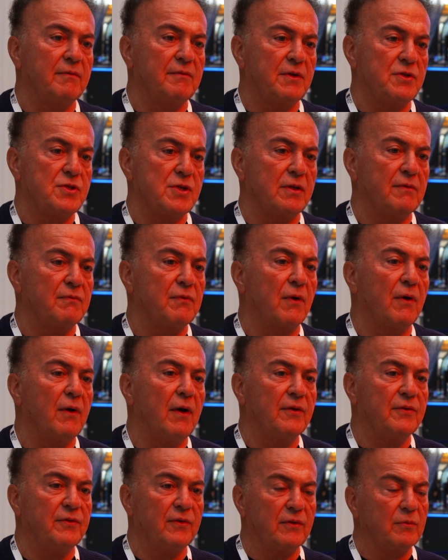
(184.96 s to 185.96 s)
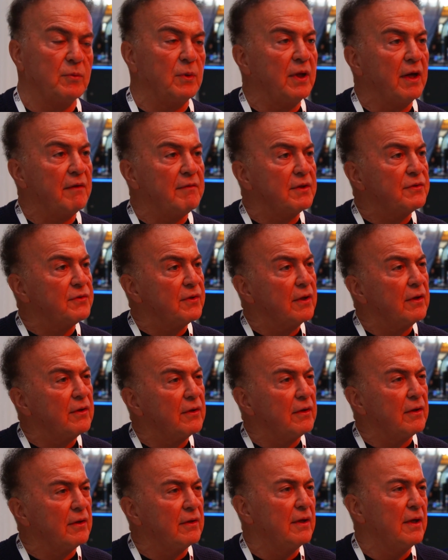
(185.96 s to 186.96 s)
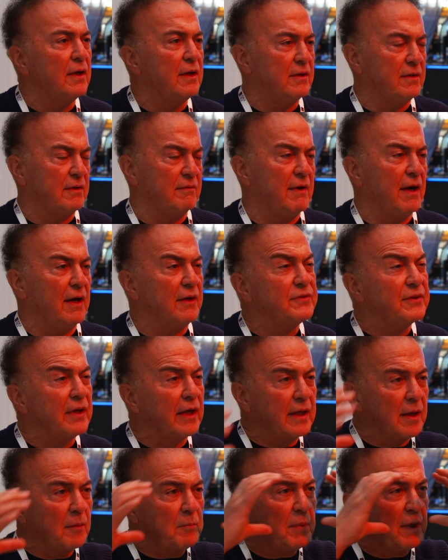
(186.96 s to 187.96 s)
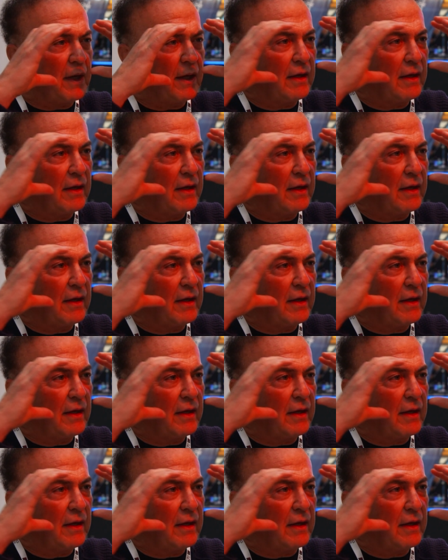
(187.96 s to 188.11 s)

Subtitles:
vision for us is we'll have a single device, like a